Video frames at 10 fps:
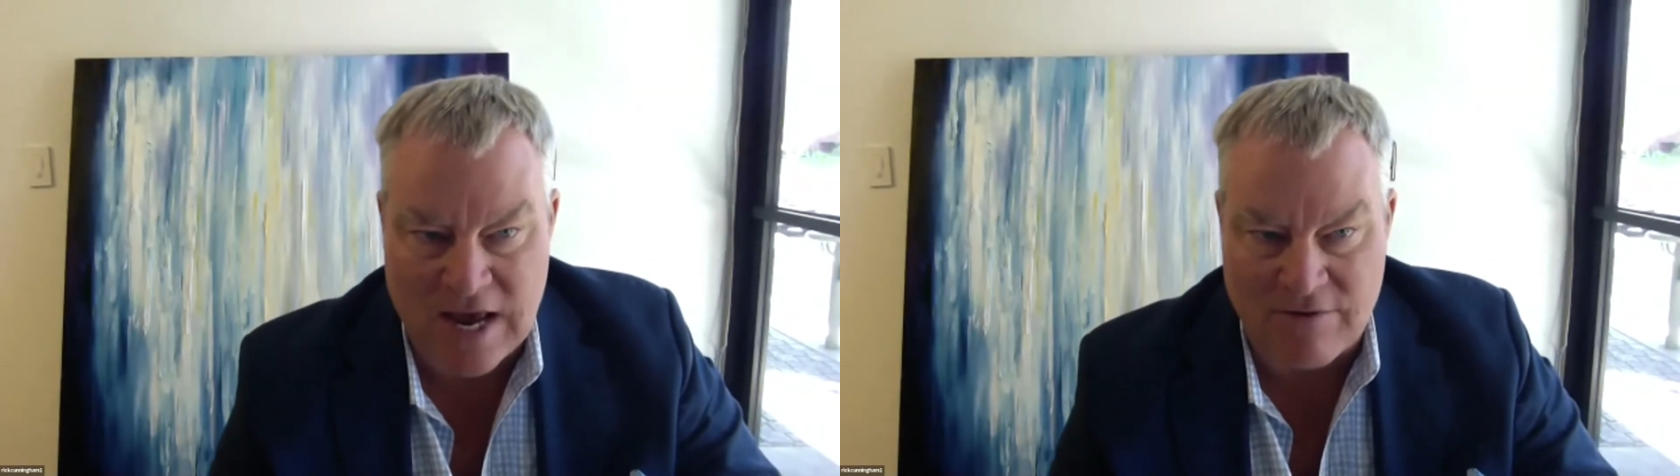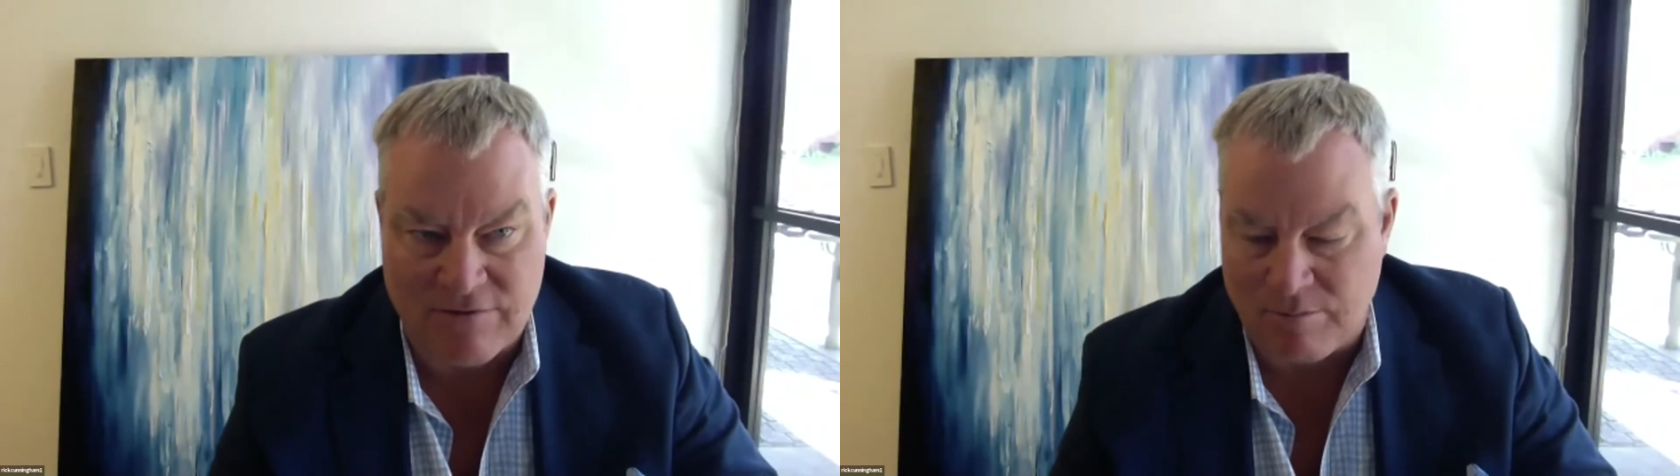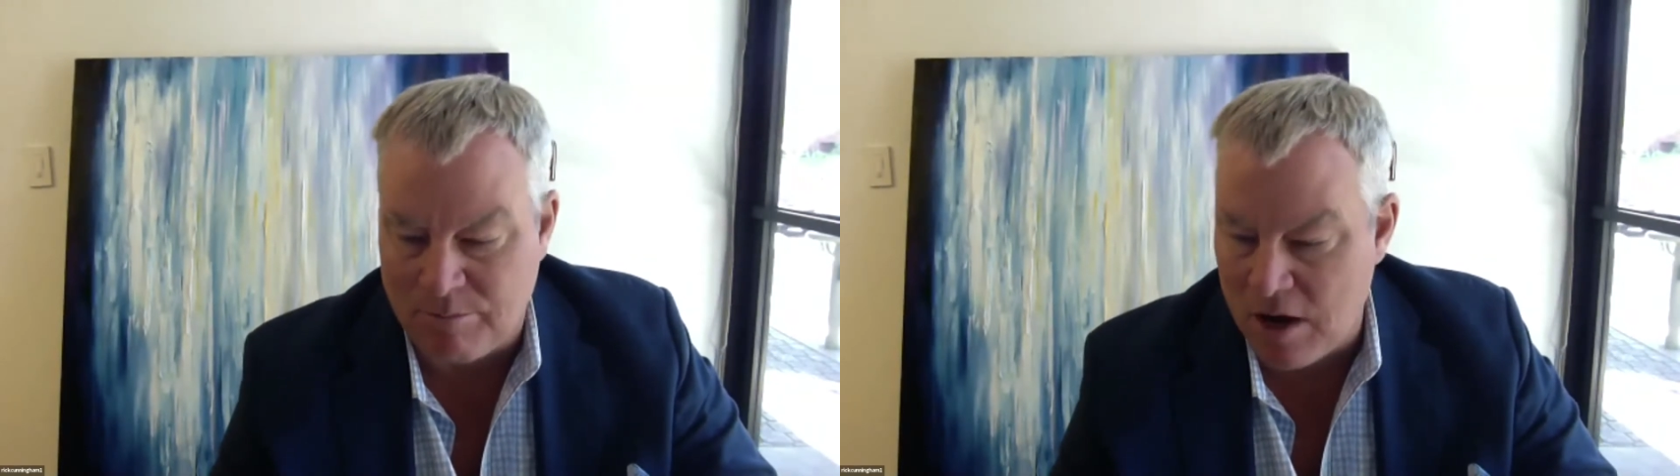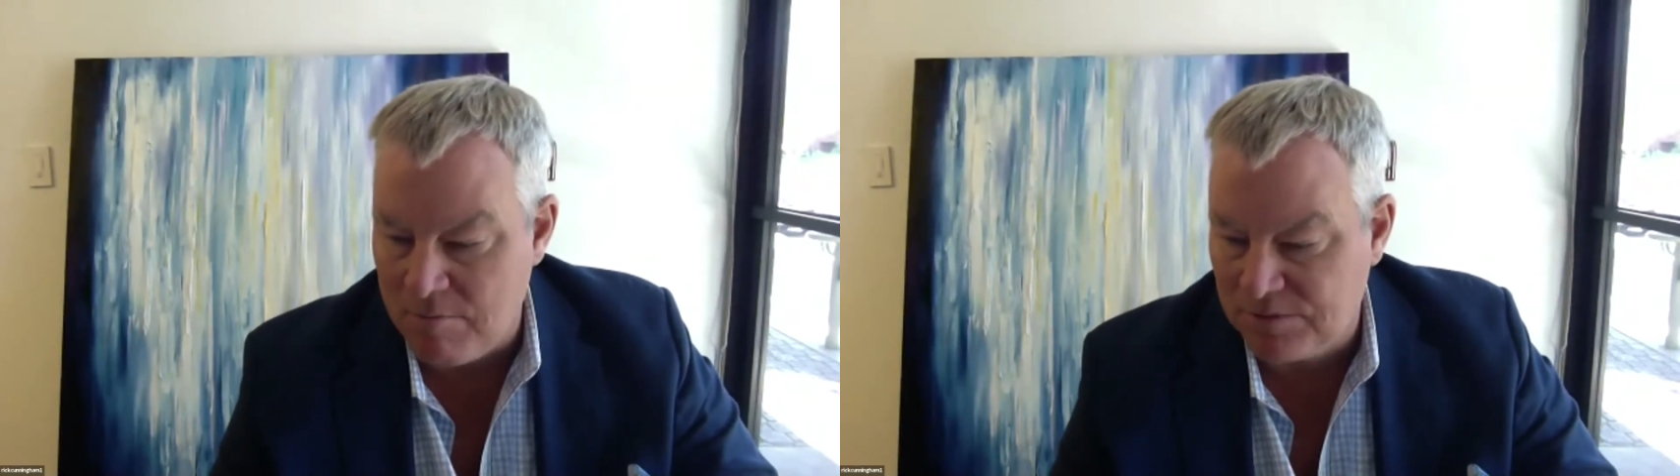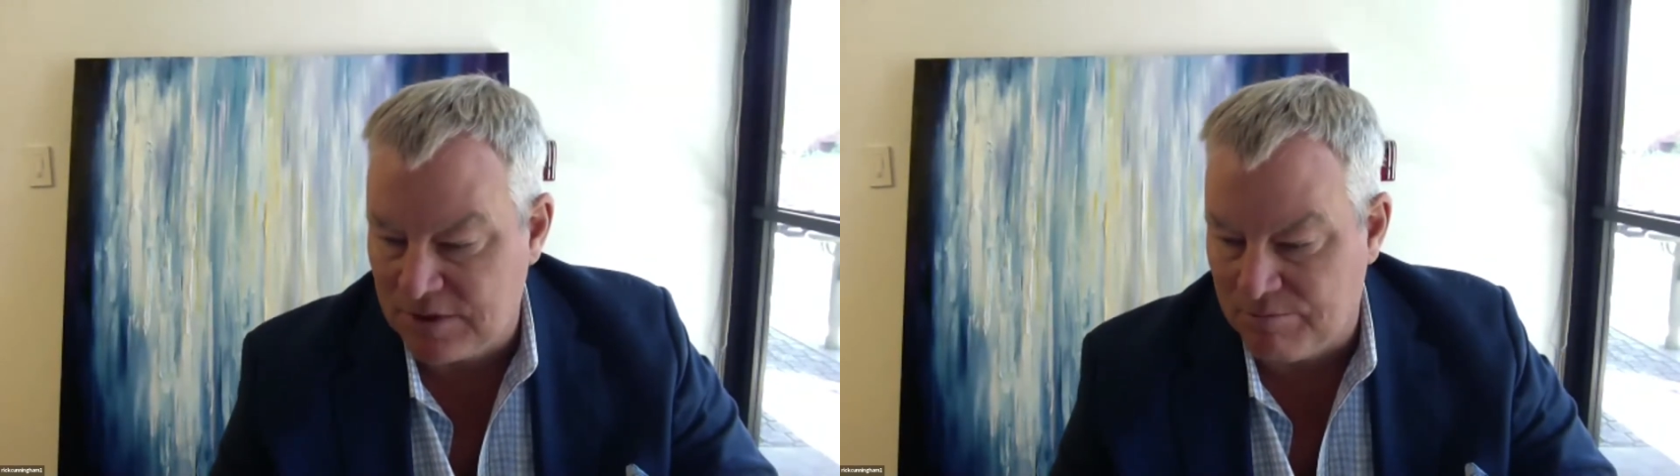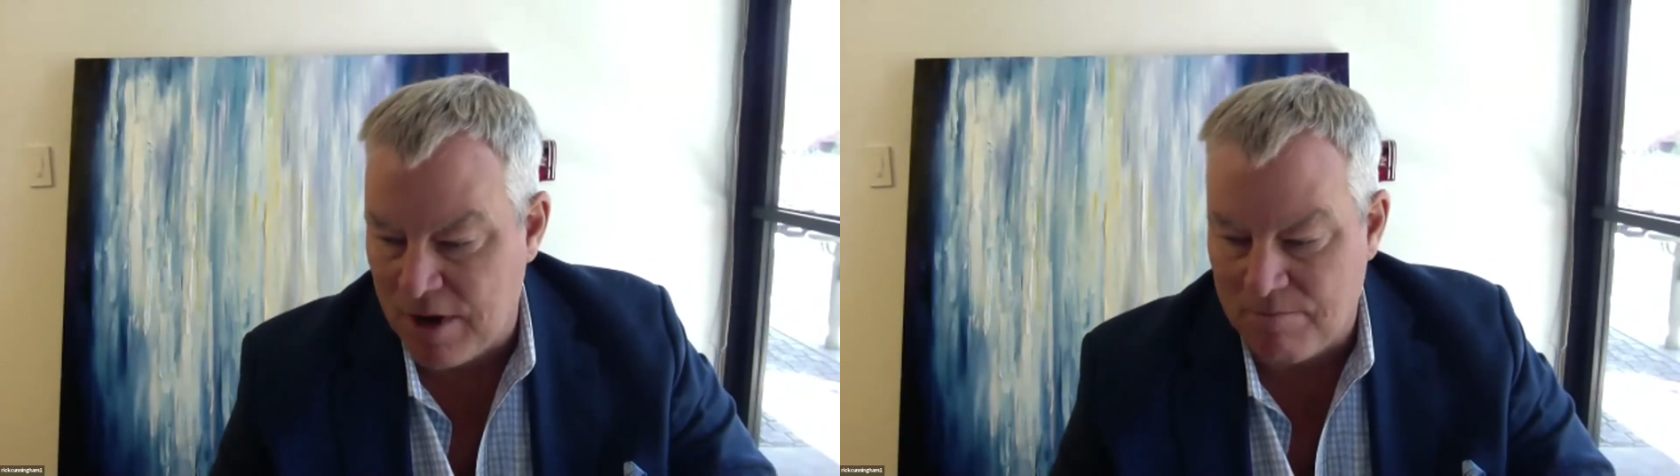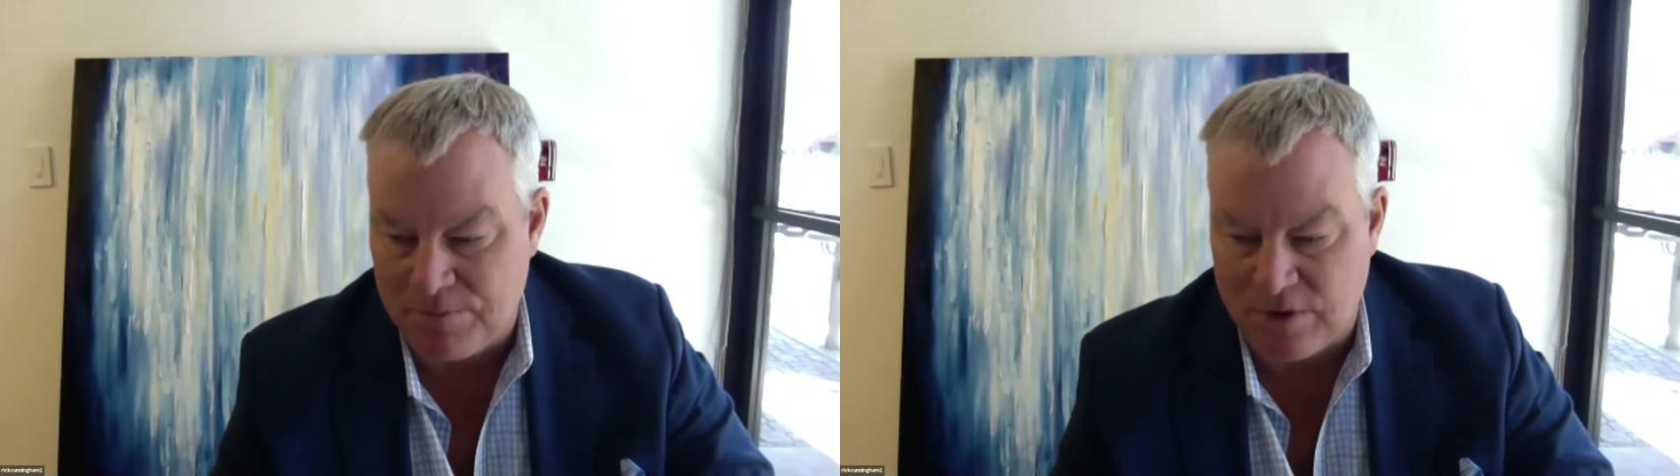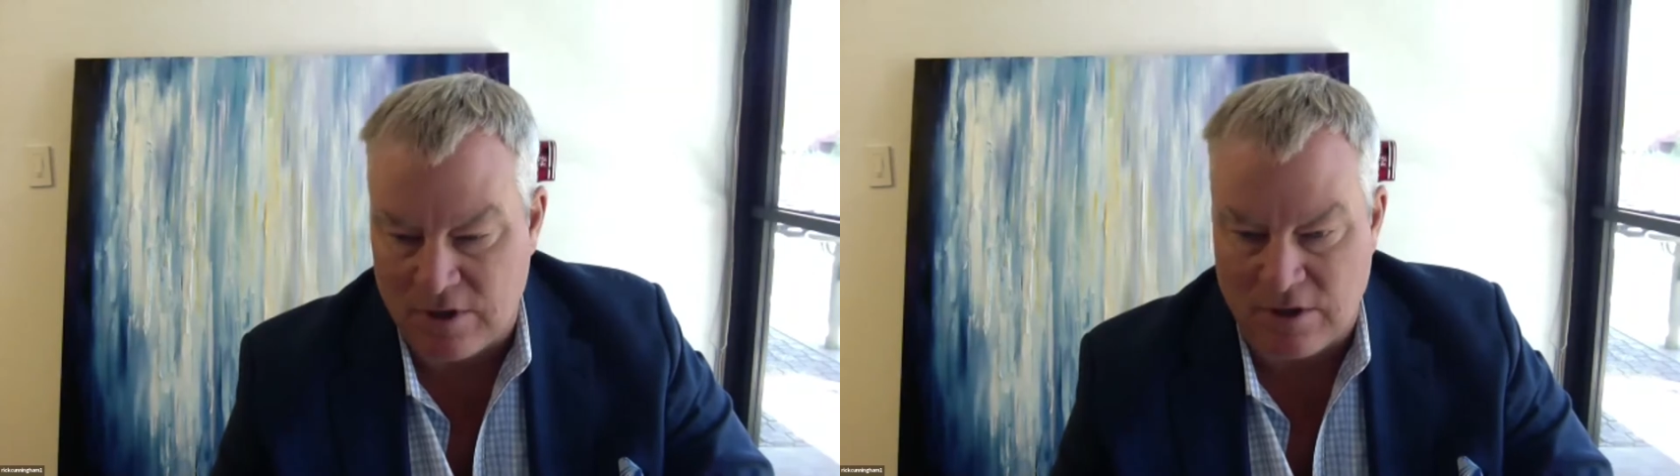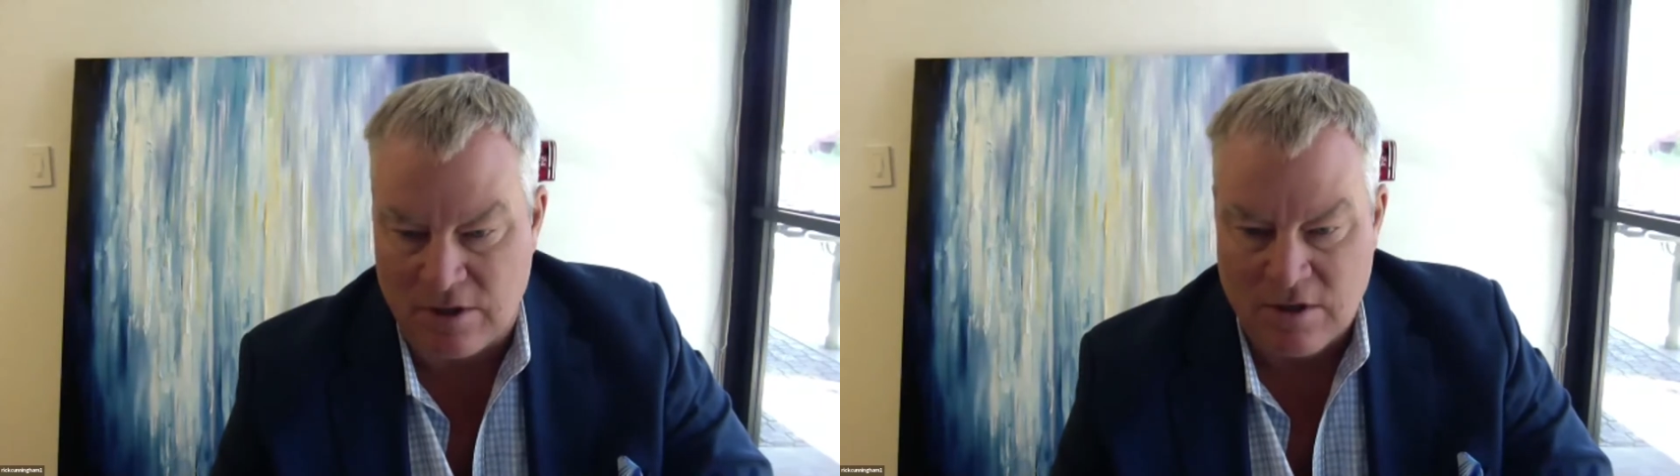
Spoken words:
have a pump to pump the